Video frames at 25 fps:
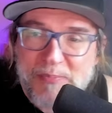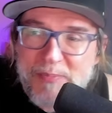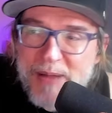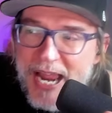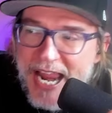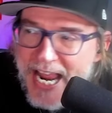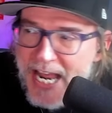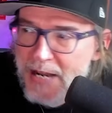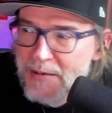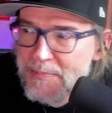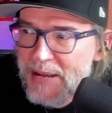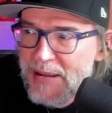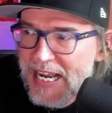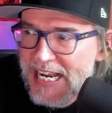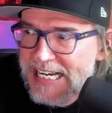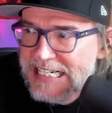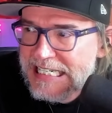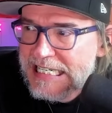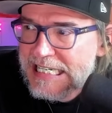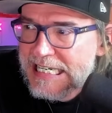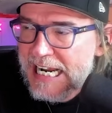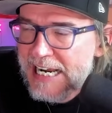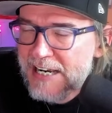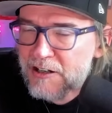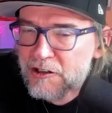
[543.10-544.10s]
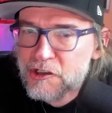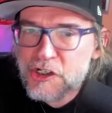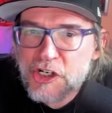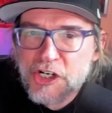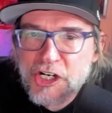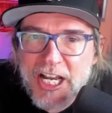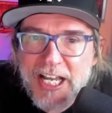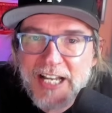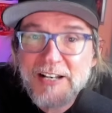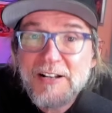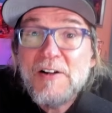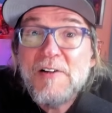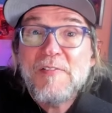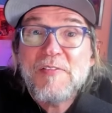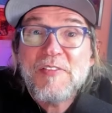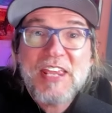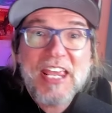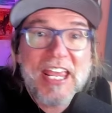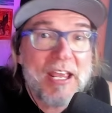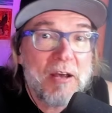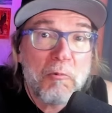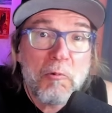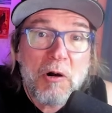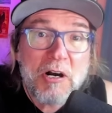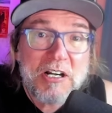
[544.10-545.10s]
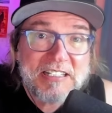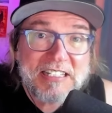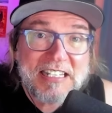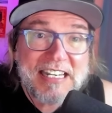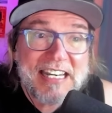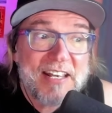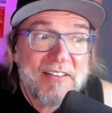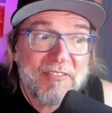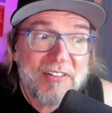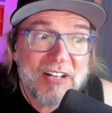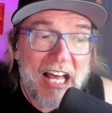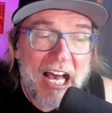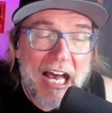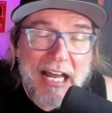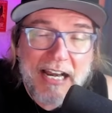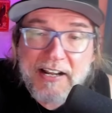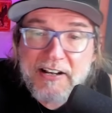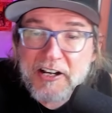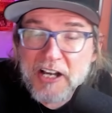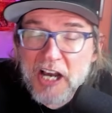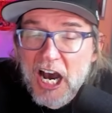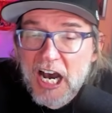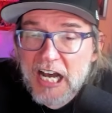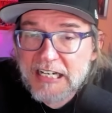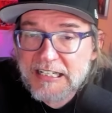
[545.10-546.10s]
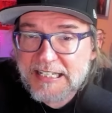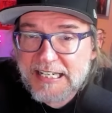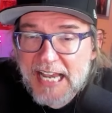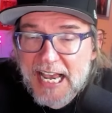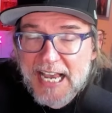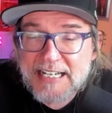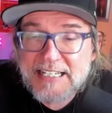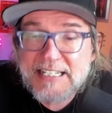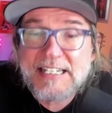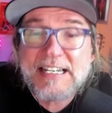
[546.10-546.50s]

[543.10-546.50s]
Handmaid's Tale shit. It wasn't even out of context.